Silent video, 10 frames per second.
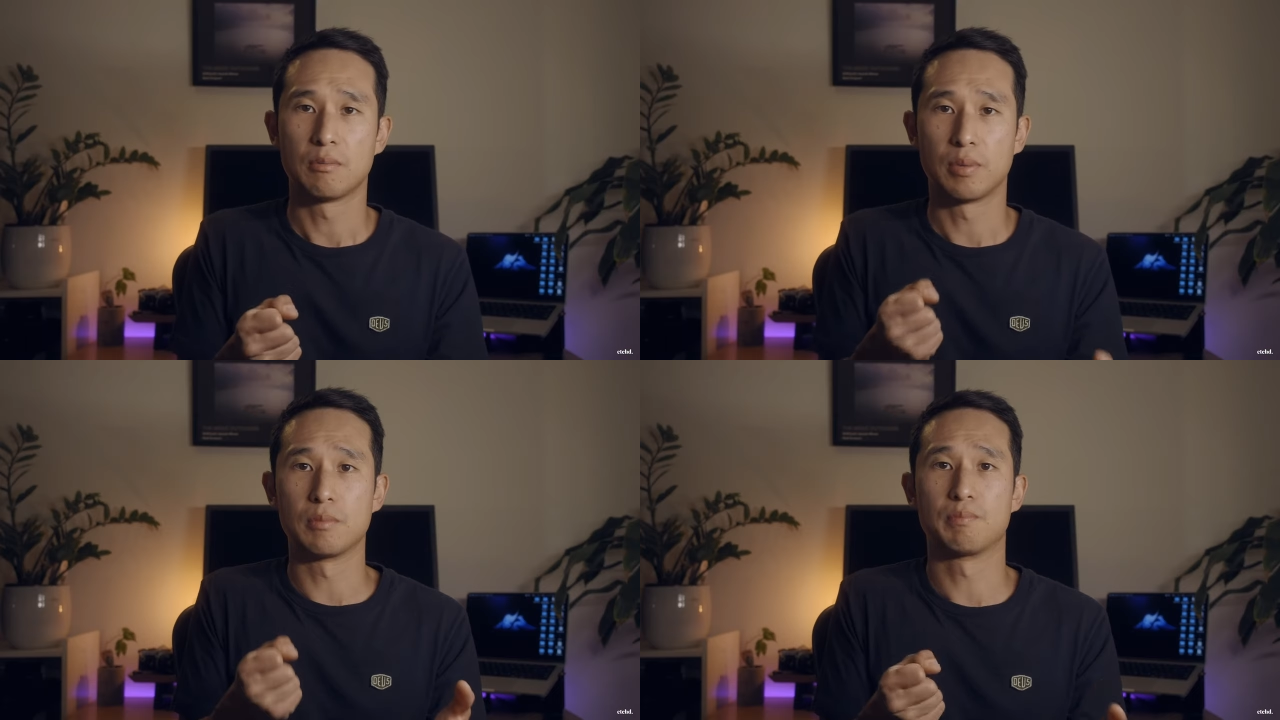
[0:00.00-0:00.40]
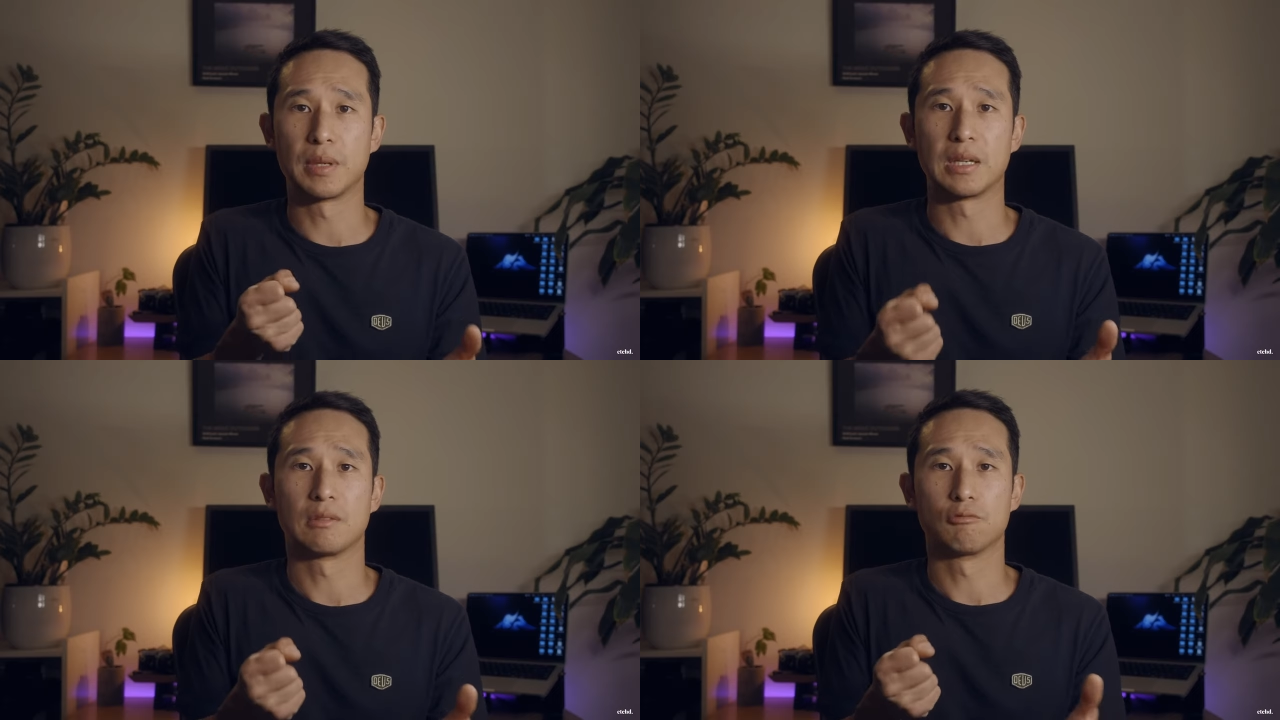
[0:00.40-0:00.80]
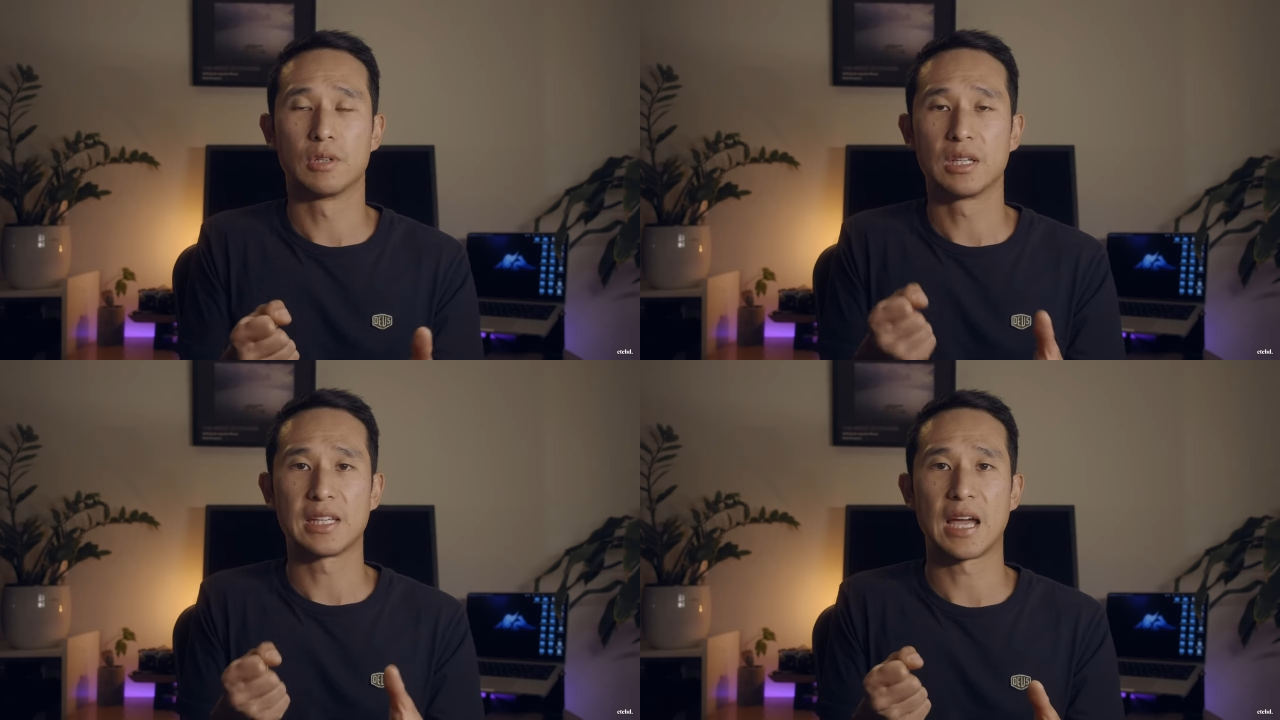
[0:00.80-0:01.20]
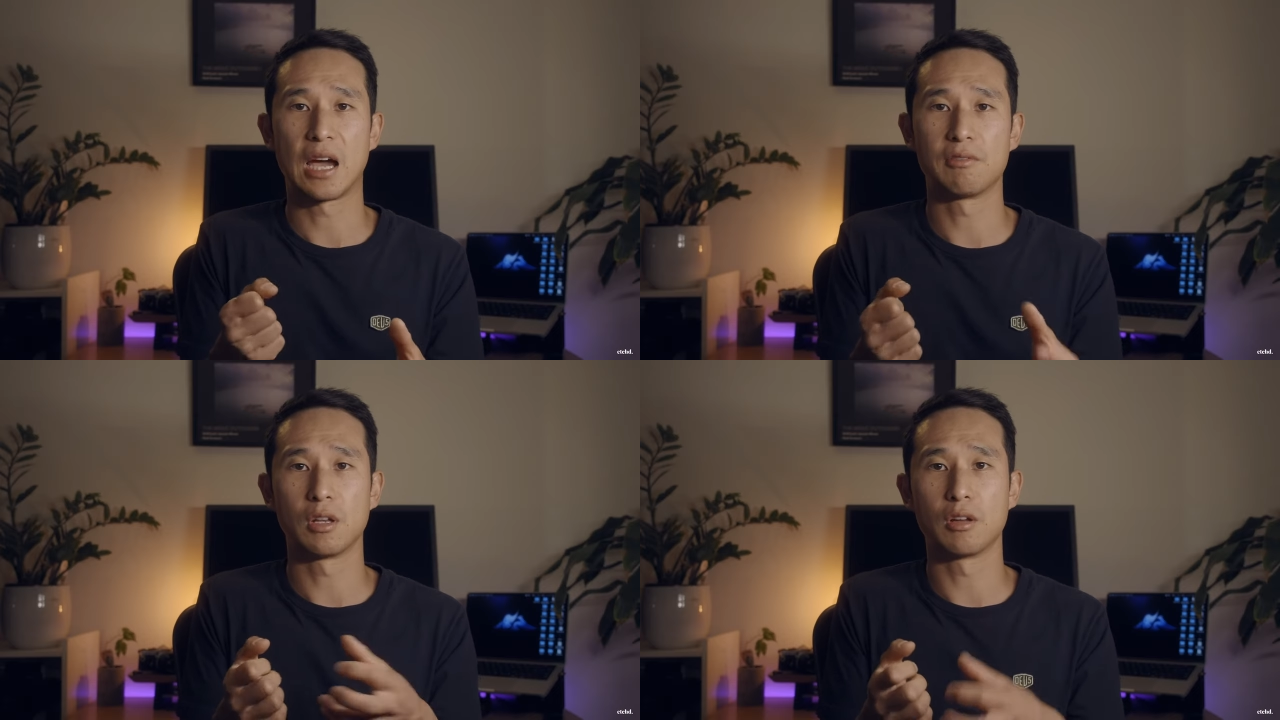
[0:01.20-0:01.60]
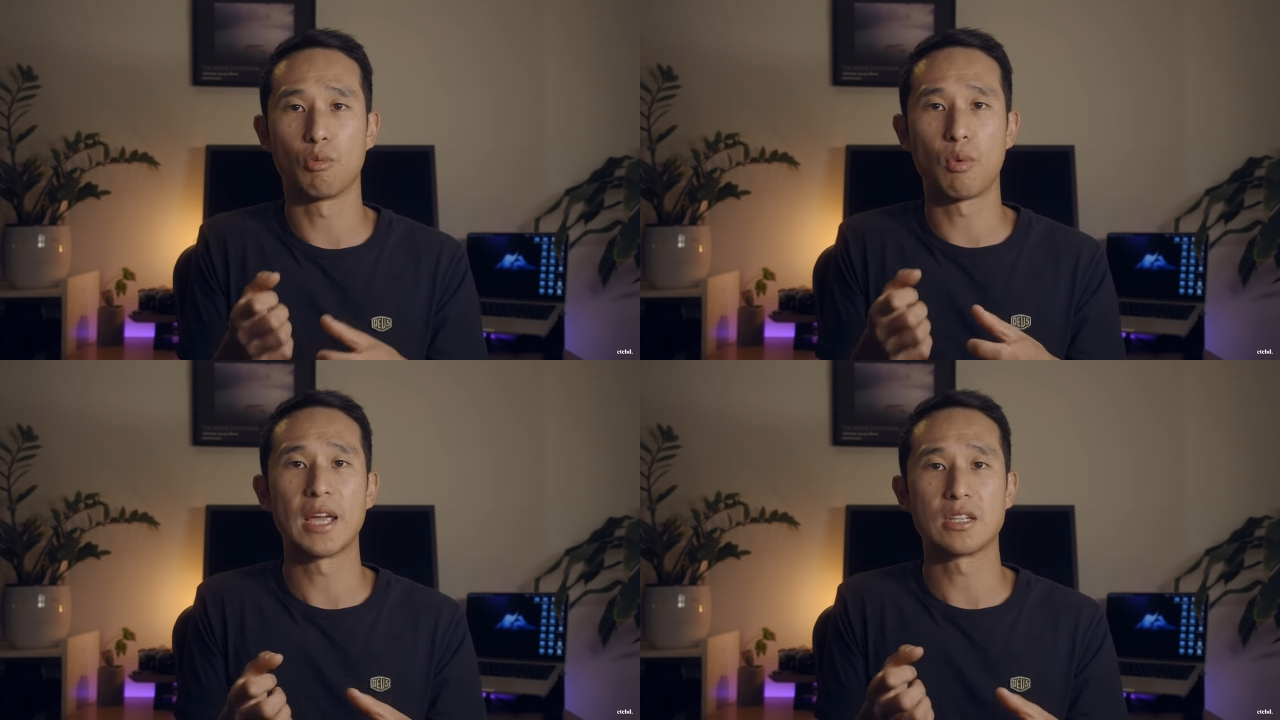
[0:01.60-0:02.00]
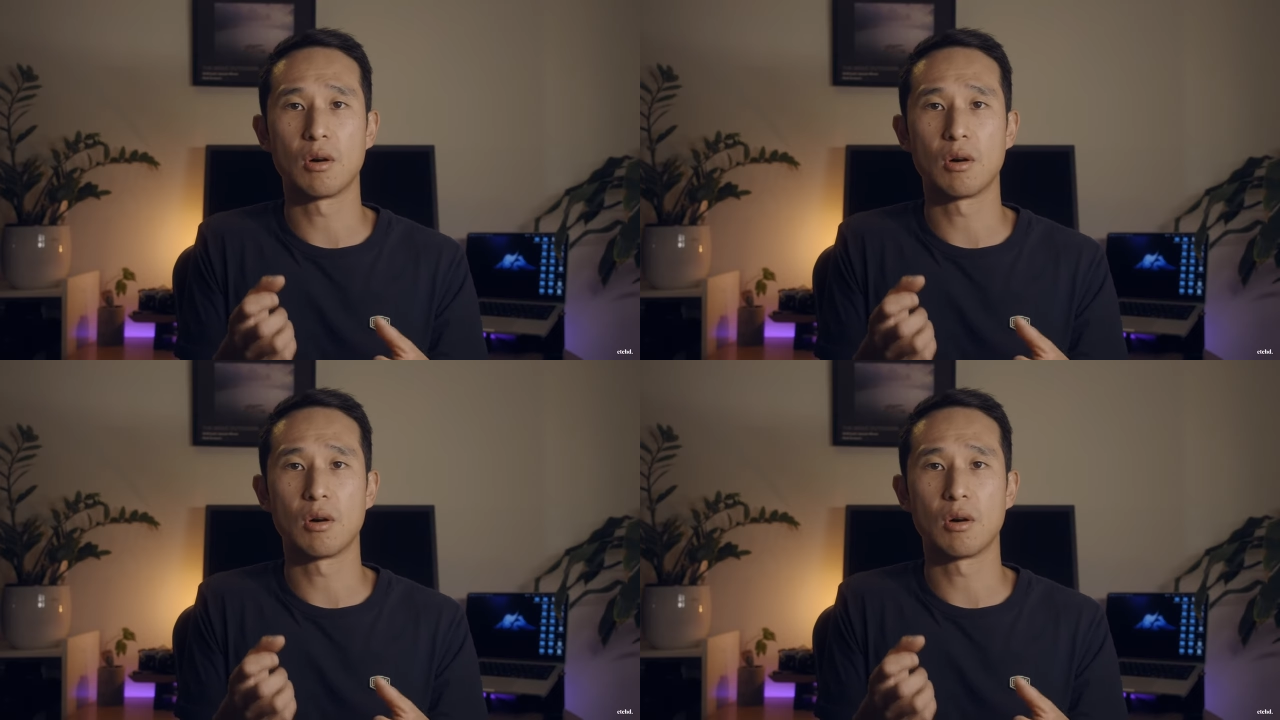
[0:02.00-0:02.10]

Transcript: but, but really have a lot of weight